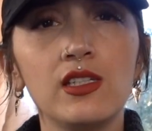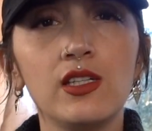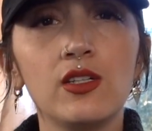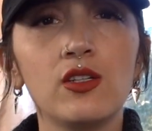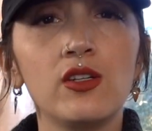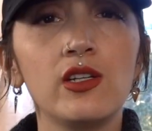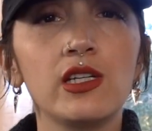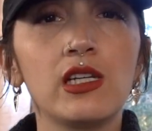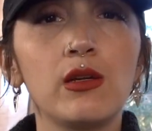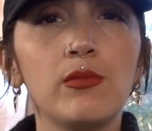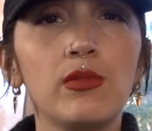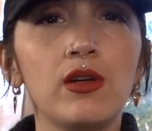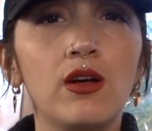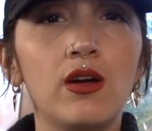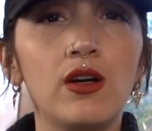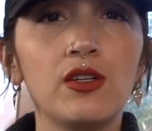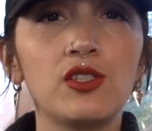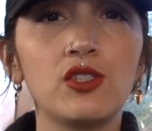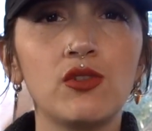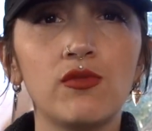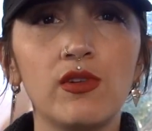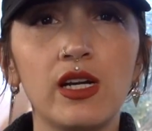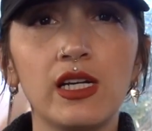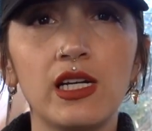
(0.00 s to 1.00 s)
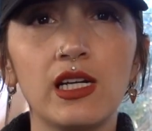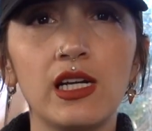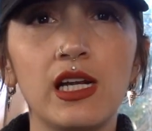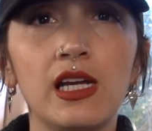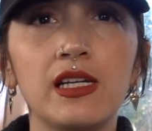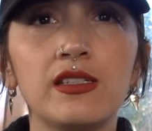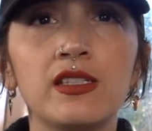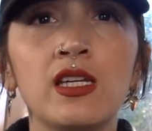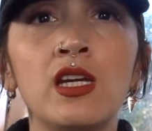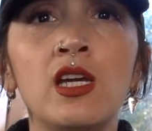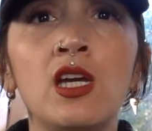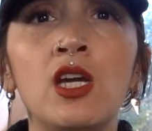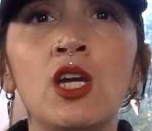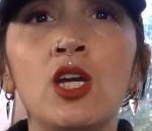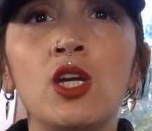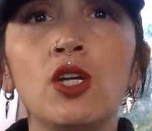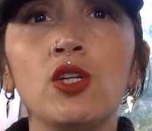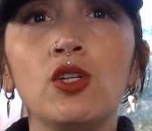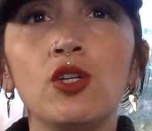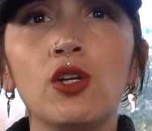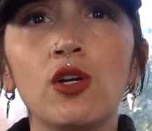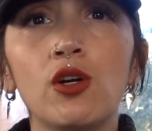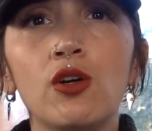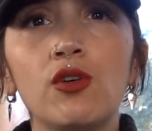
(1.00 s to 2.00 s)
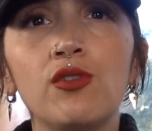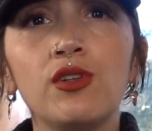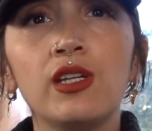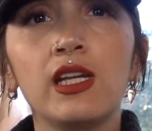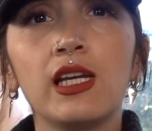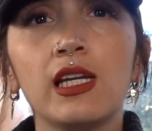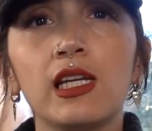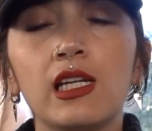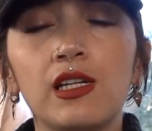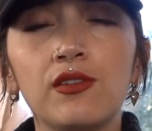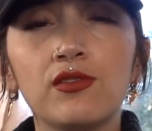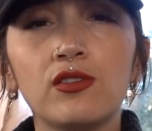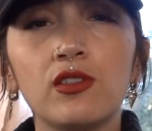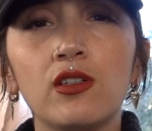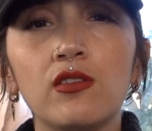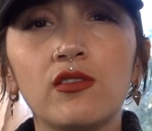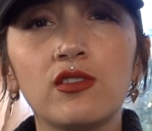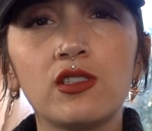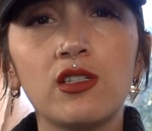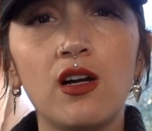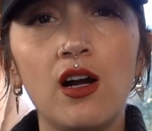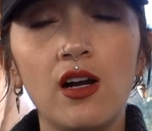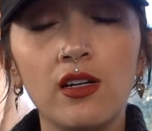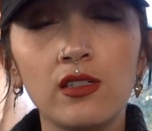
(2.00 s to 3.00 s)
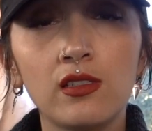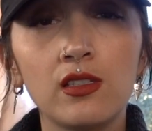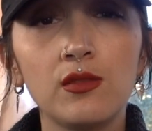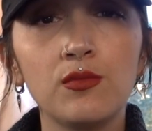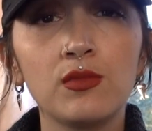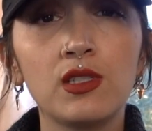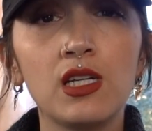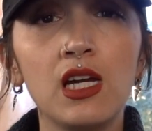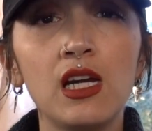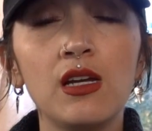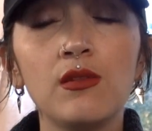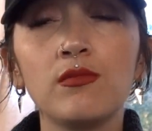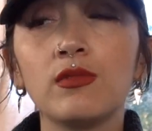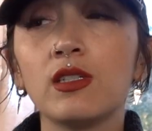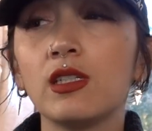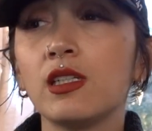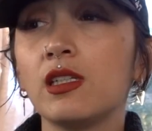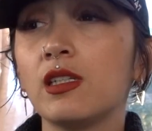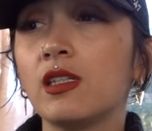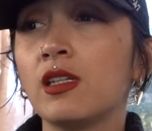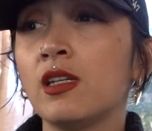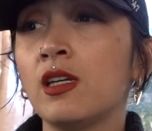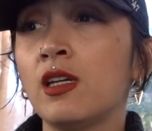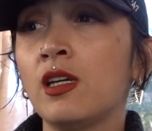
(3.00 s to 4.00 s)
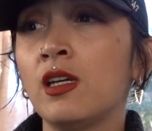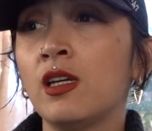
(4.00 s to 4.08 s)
It can be hard to recognize your own negative self-talk sometimes. And,